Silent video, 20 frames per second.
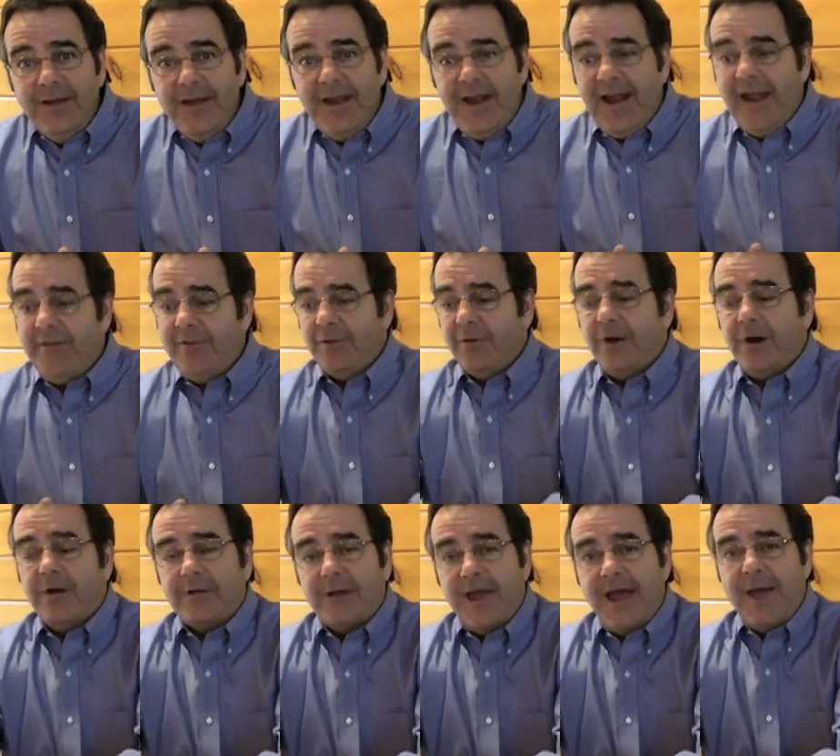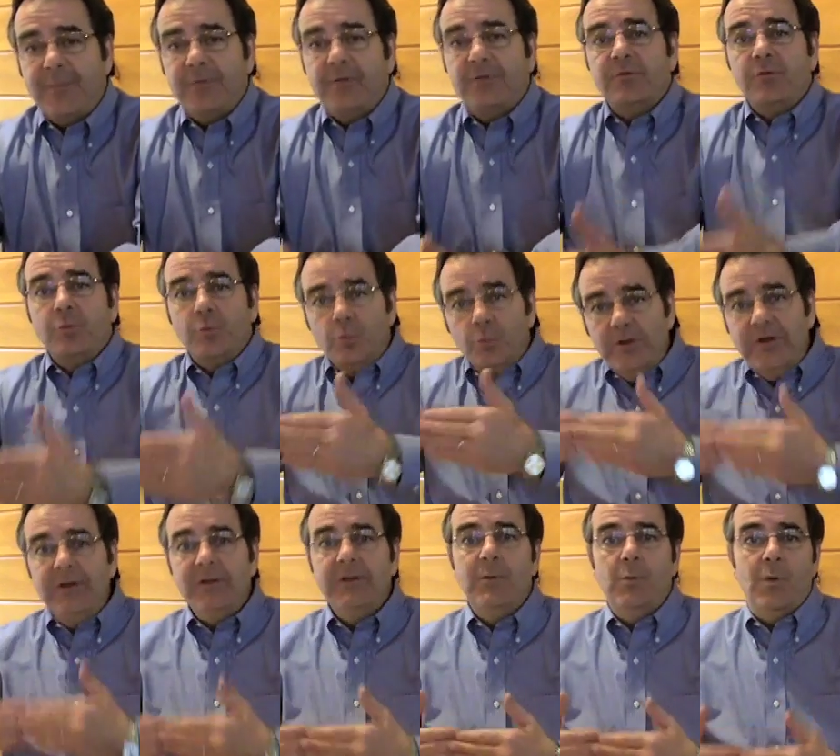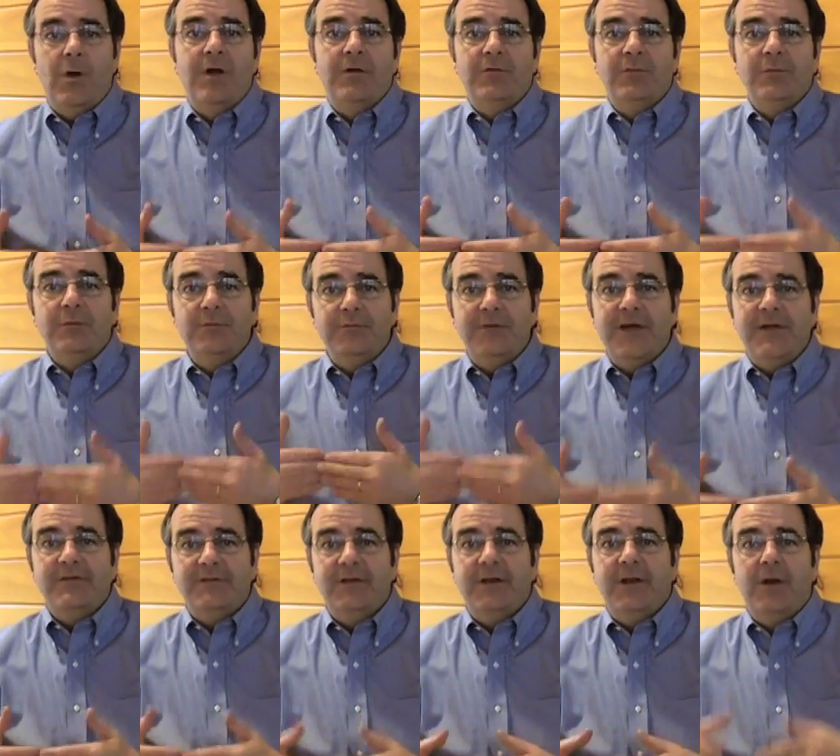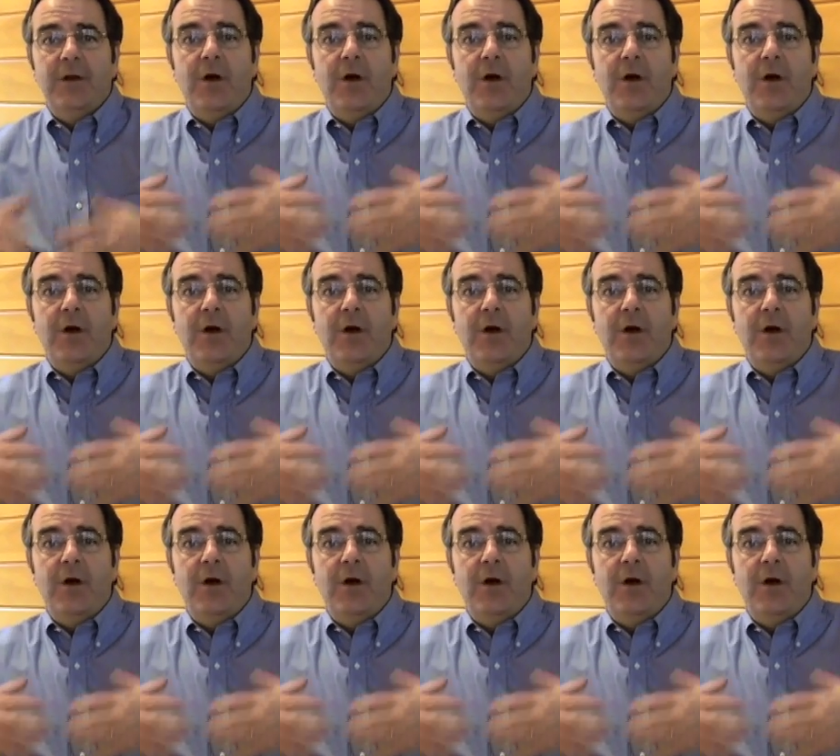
And there are capitalists who really want to invest in it.